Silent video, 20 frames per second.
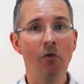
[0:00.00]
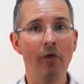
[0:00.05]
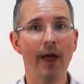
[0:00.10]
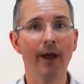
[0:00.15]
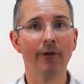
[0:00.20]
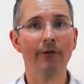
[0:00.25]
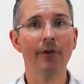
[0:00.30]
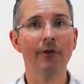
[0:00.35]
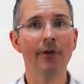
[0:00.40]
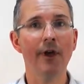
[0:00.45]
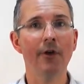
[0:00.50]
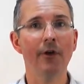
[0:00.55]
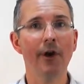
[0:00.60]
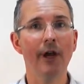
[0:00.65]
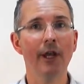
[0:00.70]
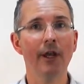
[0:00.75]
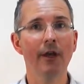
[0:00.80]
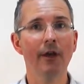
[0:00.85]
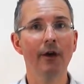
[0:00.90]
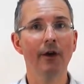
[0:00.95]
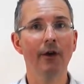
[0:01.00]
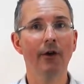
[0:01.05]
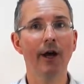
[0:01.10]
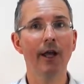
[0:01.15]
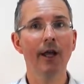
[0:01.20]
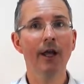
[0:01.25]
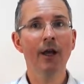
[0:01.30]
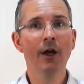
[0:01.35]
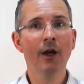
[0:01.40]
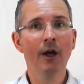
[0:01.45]
That's the theory, all
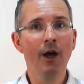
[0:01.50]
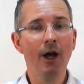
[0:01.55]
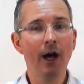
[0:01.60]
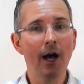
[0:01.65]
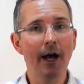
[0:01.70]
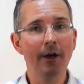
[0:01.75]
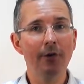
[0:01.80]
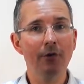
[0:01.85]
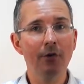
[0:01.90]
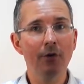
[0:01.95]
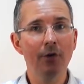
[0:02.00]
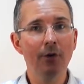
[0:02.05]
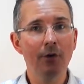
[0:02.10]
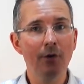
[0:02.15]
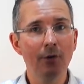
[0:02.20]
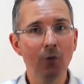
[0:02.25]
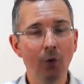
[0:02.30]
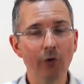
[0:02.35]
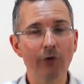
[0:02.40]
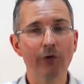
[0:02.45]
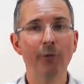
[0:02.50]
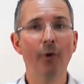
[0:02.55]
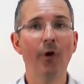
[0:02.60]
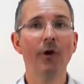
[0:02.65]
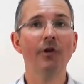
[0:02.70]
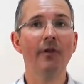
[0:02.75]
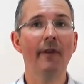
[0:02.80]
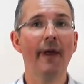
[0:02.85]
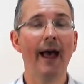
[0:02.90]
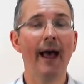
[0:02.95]
right? And what's the
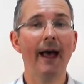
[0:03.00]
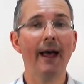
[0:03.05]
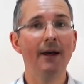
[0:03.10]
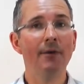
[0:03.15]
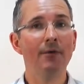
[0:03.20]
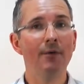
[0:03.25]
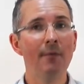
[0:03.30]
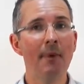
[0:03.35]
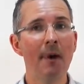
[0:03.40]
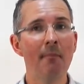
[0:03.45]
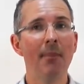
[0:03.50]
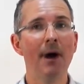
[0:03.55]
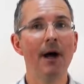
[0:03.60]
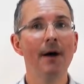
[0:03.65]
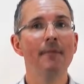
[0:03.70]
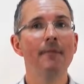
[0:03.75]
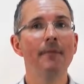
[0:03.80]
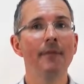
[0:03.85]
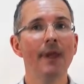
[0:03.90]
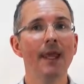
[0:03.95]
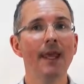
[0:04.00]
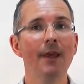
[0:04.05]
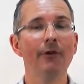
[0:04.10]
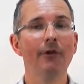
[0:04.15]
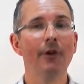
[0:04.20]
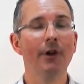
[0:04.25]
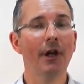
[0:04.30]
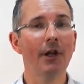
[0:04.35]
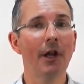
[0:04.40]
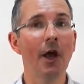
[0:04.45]
point of that? Remember,
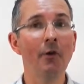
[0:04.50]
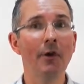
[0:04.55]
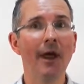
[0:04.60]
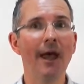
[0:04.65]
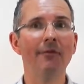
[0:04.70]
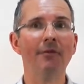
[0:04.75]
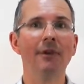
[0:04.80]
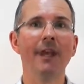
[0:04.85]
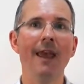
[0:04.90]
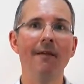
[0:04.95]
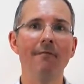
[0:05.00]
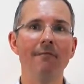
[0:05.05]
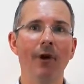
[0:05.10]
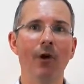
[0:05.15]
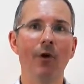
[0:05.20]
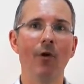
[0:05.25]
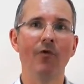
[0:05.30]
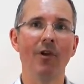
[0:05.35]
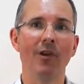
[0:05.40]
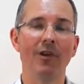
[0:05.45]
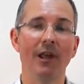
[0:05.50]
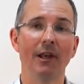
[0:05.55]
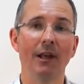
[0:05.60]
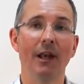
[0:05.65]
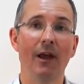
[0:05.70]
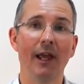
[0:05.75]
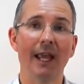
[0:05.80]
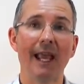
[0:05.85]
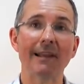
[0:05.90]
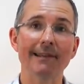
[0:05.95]
it's that I don't have to get involved in the
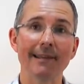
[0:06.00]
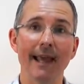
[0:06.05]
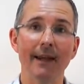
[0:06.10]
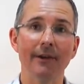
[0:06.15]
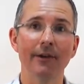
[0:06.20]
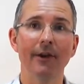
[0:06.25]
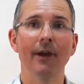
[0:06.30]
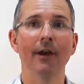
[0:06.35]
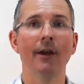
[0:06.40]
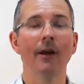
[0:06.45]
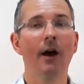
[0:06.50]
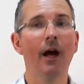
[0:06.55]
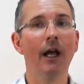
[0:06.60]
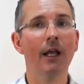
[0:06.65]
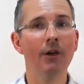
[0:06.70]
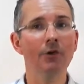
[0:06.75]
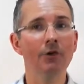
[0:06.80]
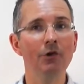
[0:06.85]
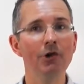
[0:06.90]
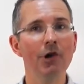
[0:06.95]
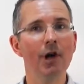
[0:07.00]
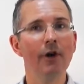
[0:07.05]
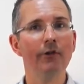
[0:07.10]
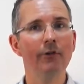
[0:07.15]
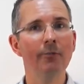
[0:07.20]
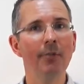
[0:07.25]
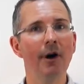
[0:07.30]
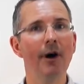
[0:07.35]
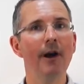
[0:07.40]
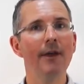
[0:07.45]
underlying asset. I can
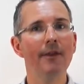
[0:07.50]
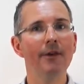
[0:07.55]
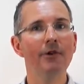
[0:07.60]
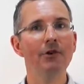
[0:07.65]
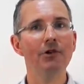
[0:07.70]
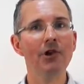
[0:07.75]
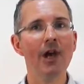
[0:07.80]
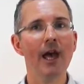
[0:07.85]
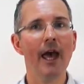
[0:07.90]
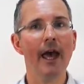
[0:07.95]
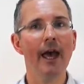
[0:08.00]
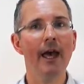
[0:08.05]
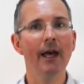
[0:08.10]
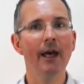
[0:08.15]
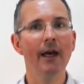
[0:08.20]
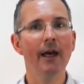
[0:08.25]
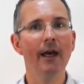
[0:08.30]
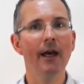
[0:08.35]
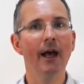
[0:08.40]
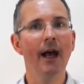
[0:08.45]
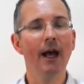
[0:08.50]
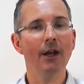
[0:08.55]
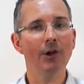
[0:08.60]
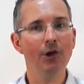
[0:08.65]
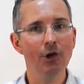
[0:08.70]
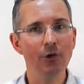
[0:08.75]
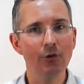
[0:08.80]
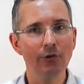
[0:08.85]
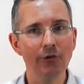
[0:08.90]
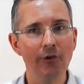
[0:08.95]
just buy this share
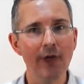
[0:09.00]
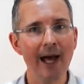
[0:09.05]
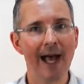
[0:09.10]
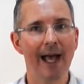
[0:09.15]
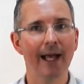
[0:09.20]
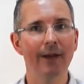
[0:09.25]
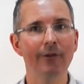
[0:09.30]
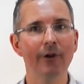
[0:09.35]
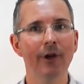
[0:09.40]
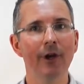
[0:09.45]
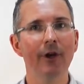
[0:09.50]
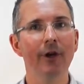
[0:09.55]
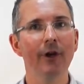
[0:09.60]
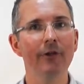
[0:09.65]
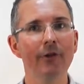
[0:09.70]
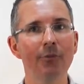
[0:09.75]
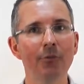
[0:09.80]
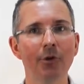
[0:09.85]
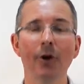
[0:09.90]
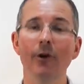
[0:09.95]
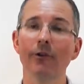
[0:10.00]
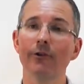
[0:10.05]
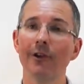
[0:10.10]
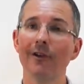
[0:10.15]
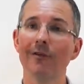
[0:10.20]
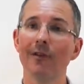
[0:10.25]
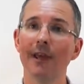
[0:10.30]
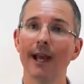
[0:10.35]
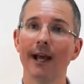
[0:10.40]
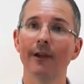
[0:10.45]
and use that as a
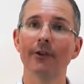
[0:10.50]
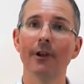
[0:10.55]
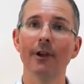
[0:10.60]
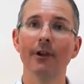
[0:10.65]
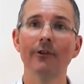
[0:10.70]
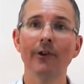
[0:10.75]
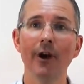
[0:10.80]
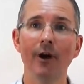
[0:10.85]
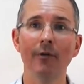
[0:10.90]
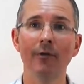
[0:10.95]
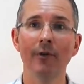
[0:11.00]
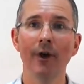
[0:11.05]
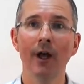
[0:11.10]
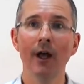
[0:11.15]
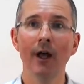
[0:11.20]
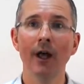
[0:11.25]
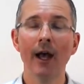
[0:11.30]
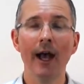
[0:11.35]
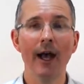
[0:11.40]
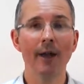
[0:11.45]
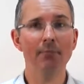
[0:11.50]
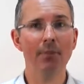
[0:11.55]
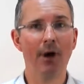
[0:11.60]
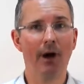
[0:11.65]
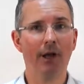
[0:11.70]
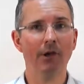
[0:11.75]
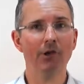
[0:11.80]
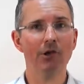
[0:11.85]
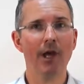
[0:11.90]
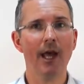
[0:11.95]
proxy for the asset itself. And
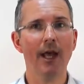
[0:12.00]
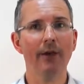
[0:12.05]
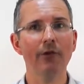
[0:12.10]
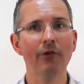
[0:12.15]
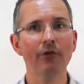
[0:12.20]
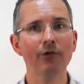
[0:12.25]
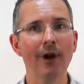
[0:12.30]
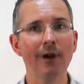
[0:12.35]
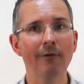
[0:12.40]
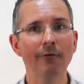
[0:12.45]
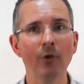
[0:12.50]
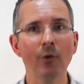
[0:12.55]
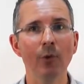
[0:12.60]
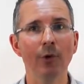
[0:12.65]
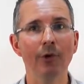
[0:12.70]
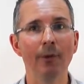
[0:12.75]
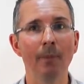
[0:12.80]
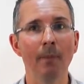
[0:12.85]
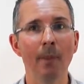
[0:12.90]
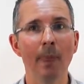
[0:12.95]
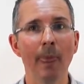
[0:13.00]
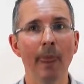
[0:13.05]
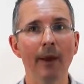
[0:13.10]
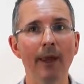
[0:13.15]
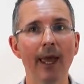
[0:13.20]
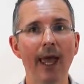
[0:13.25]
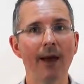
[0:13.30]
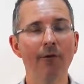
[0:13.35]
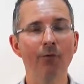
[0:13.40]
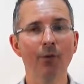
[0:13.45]
buying shares is straightforward.
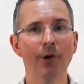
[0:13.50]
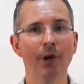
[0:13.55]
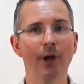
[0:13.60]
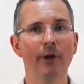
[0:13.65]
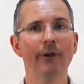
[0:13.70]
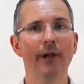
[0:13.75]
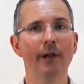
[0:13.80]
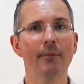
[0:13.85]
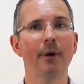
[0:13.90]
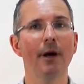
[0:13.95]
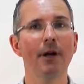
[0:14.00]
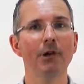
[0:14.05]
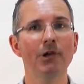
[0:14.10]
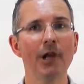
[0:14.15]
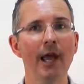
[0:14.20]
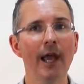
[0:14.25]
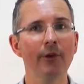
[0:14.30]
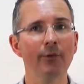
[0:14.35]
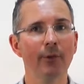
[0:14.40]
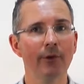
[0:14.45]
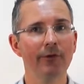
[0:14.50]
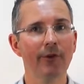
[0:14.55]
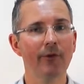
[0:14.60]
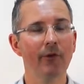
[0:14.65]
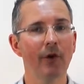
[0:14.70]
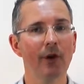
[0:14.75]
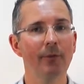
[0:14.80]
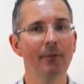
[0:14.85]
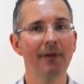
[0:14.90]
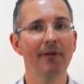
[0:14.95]
Okay, everyone knows how to buy shares once
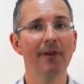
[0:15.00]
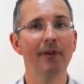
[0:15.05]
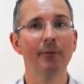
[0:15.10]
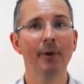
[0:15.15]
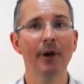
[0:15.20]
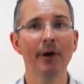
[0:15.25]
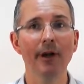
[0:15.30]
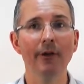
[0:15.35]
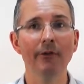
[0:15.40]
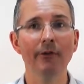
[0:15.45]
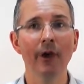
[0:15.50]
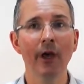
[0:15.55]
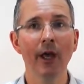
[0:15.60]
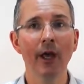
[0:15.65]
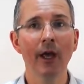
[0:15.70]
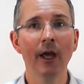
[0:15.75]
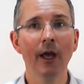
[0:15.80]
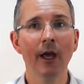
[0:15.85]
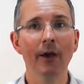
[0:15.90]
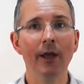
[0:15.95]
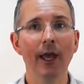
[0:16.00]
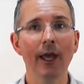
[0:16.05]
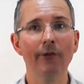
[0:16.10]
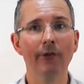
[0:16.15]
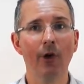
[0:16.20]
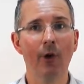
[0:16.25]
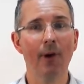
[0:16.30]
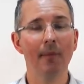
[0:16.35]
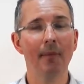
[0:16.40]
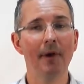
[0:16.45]
they've got a bit of experience. Okay,
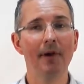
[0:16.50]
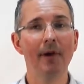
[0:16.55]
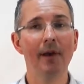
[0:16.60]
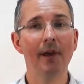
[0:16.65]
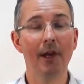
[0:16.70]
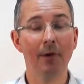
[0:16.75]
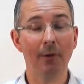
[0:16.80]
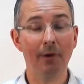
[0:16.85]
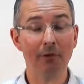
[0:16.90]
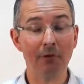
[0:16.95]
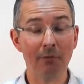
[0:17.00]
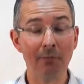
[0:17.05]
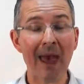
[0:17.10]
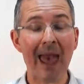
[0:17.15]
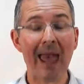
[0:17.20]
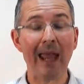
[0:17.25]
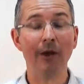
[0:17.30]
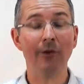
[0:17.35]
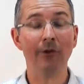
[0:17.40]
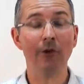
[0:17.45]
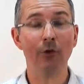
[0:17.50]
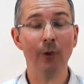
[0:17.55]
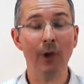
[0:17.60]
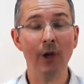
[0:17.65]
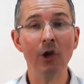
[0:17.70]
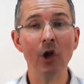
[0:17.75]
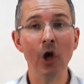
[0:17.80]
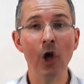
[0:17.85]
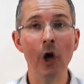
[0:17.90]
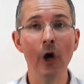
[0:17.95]
so I'm going to expect to
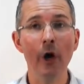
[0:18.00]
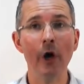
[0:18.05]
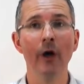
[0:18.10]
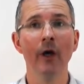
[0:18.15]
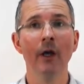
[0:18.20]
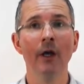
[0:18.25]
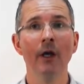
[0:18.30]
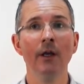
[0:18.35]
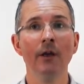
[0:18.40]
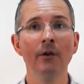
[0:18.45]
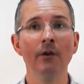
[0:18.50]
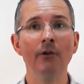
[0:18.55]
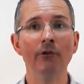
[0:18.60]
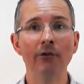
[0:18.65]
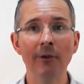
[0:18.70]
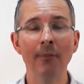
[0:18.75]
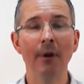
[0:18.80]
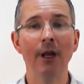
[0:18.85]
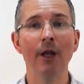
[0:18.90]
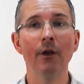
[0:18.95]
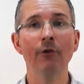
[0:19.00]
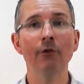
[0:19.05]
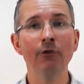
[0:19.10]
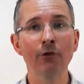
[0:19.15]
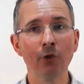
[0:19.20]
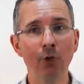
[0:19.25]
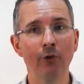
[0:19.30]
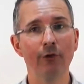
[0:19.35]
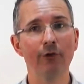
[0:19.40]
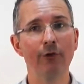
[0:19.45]
incur similar
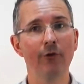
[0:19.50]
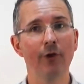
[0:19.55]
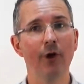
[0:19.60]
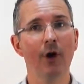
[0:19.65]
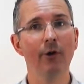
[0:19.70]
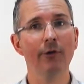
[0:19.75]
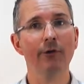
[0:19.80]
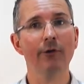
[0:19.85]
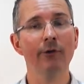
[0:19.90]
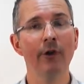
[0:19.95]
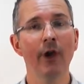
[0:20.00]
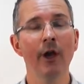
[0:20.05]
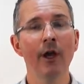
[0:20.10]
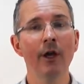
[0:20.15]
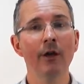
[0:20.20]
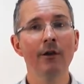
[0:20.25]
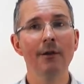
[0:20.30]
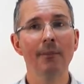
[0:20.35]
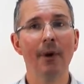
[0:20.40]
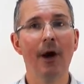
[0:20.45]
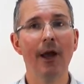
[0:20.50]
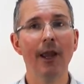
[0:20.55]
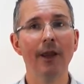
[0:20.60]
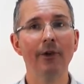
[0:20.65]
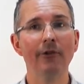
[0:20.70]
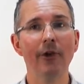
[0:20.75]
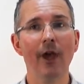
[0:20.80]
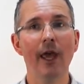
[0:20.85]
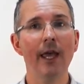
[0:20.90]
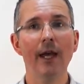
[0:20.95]
sorts of costs to
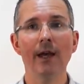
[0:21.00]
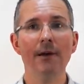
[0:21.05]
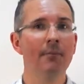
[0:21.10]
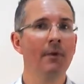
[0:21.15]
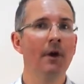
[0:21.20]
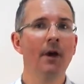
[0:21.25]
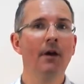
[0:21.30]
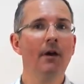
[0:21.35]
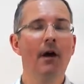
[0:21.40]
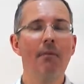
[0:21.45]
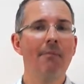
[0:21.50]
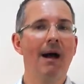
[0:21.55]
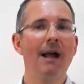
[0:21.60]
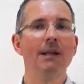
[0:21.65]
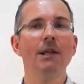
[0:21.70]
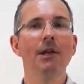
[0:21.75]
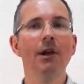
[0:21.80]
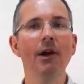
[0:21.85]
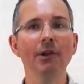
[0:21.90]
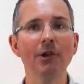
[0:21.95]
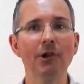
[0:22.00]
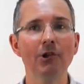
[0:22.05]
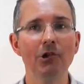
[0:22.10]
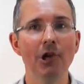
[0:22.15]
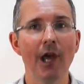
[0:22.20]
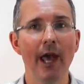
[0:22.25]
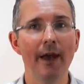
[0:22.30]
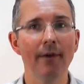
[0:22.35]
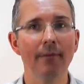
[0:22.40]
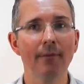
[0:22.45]
buying, say, a Man United
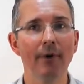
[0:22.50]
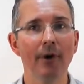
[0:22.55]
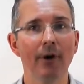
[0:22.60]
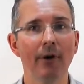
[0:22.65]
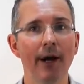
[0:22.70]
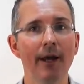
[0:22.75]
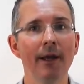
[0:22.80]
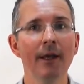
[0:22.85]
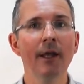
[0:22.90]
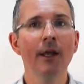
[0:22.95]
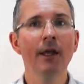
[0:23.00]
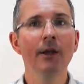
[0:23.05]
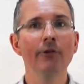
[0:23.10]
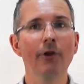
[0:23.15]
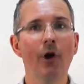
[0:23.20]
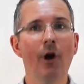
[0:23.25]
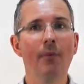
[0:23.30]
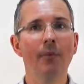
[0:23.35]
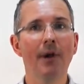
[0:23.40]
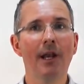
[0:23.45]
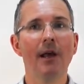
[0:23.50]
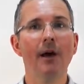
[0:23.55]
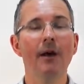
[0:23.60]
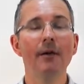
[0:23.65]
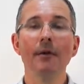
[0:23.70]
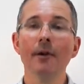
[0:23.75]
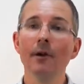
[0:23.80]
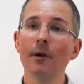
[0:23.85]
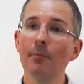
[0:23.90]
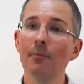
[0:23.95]
share. All right, so I'm going
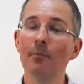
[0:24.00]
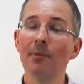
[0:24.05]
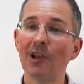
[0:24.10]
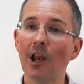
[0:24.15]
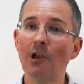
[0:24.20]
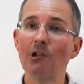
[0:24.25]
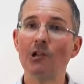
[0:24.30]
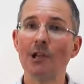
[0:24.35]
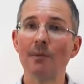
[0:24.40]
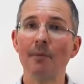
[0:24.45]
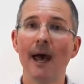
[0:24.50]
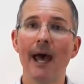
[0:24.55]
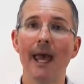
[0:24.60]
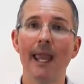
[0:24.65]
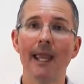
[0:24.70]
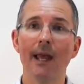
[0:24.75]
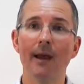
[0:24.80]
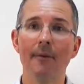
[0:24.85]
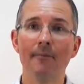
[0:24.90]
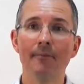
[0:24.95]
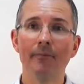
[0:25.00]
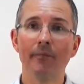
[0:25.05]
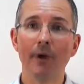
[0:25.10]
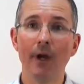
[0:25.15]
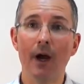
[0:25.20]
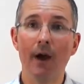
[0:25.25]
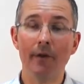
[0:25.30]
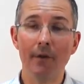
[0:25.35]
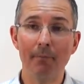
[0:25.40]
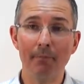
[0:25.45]
to potentially pay
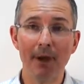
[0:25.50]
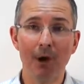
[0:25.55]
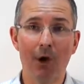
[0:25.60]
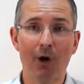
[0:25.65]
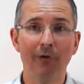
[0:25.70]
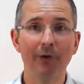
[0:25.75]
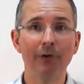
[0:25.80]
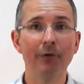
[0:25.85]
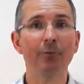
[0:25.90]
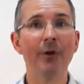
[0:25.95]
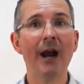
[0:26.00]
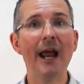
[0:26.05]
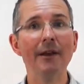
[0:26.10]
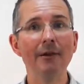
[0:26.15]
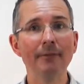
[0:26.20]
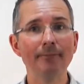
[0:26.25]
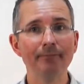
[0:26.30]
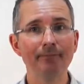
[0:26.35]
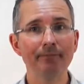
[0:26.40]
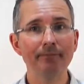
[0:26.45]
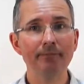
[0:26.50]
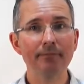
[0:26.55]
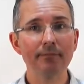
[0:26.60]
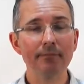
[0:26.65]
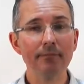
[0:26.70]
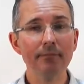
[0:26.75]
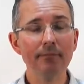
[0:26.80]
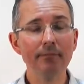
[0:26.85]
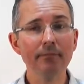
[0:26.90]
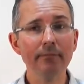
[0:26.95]
the bid offer spread.
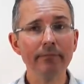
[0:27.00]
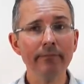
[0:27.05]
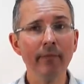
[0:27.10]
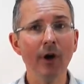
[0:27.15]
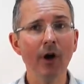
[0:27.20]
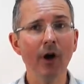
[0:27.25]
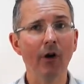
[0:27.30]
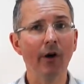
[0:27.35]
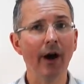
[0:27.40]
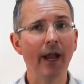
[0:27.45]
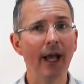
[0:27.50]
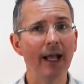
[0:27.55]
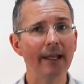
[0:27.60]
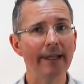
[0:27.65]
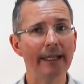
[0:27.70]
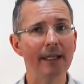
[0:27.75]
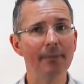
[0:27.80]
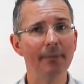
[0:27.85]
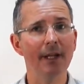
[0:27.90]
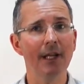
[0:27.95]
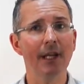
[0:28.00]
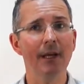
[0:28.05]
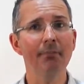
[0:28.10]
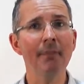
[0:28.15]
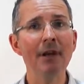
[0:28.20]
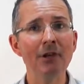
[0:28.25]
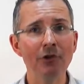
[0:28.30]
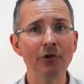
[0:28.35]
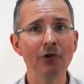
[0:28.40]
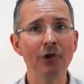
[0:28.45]
All right, a little bit of
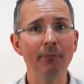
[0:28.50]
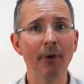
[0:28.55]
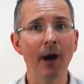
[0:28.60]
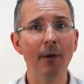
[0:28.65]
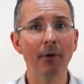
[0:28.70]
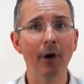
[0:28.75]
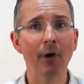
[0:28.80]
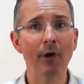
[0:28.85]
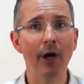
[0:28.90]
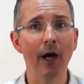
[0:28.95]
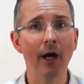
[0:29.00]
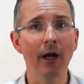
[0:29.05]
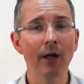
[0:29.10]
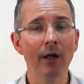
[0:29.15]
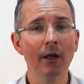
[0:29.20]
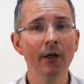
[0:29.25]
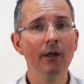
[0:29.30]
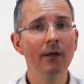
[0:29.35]
commission to my broker.